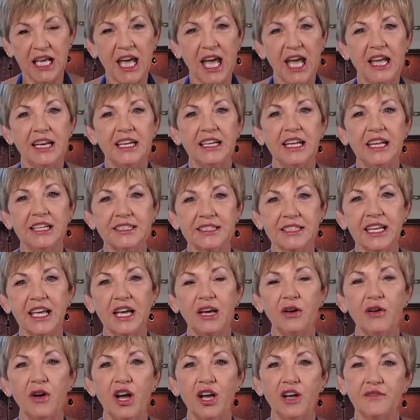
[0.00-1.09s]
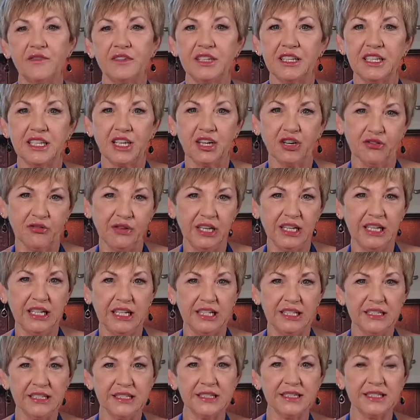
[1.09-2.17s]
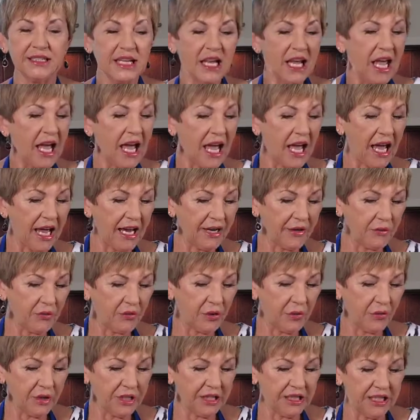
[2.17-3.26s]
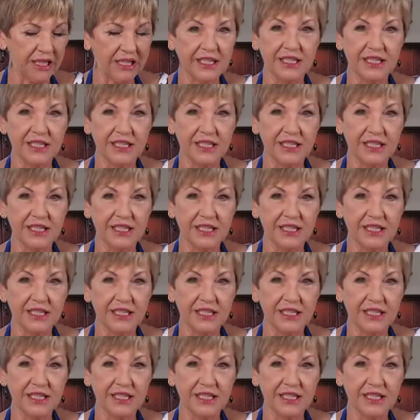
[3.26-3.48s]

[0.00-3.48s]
and let's go over the ingredients. And what we need